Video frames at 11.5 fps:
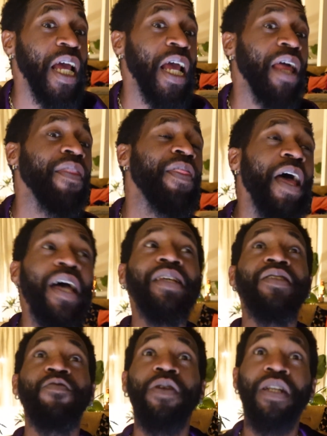And
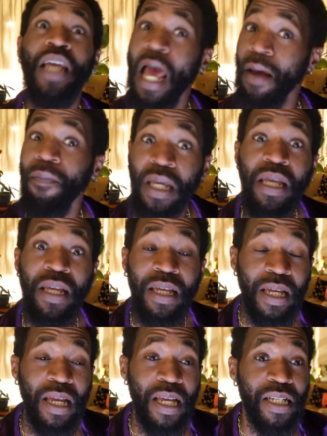that's what got
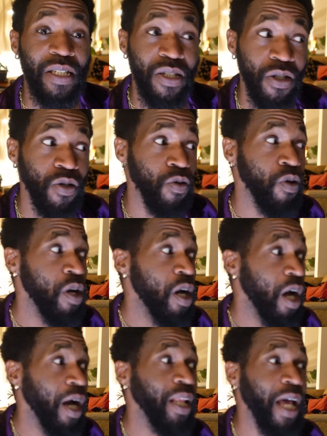me into
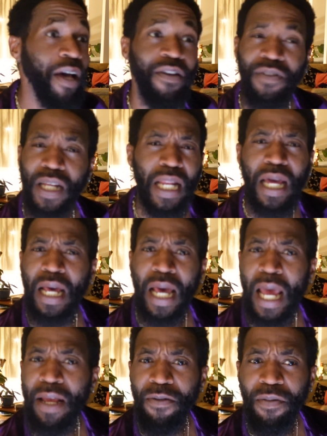a lot of it. I
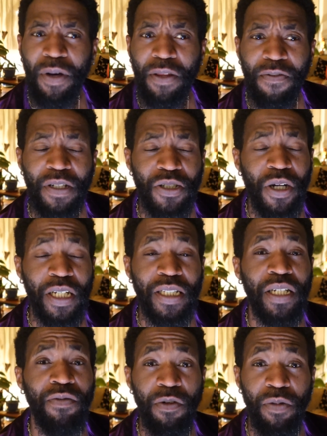hate when motherfuckers trying to
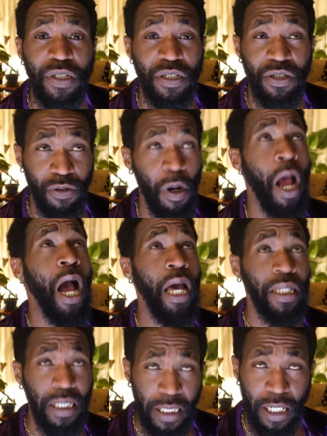tell me what to do.
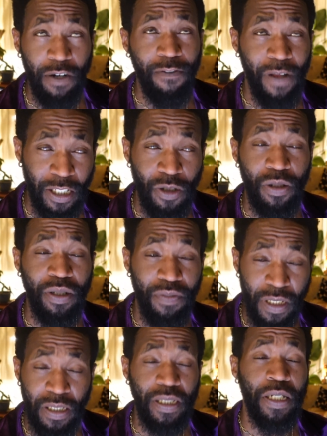Oddly enough, I joined the
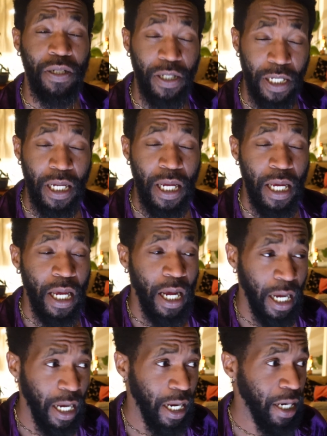military,
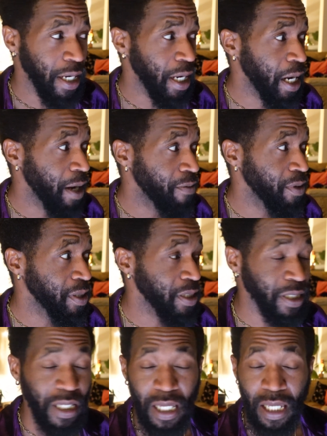and I
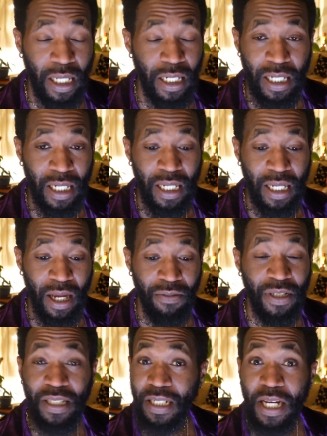was in
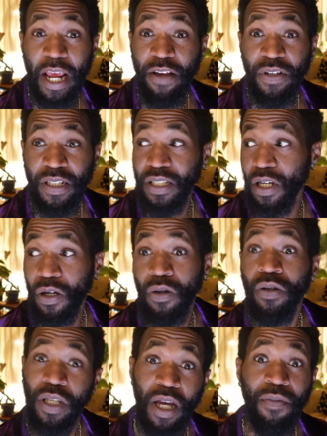the Navy, so
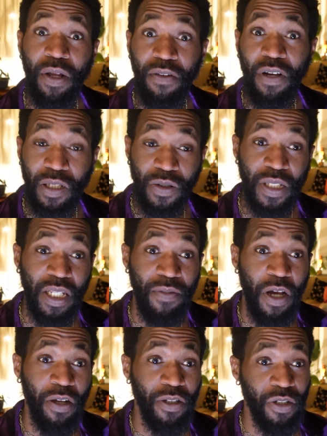yeah, motherfuckers were telling
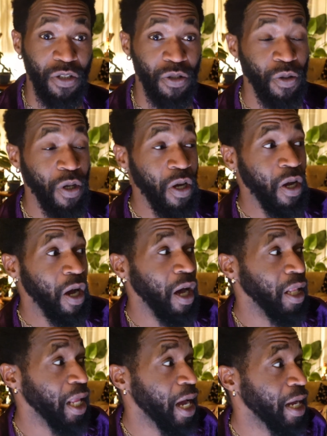me all to do
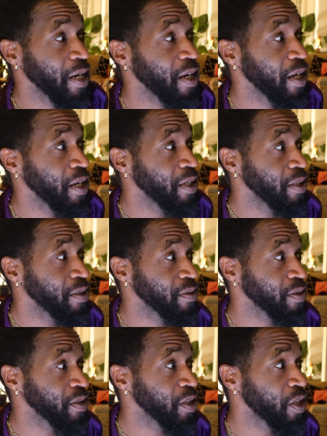a lot, and
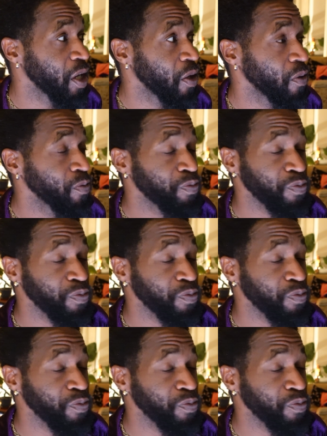you know.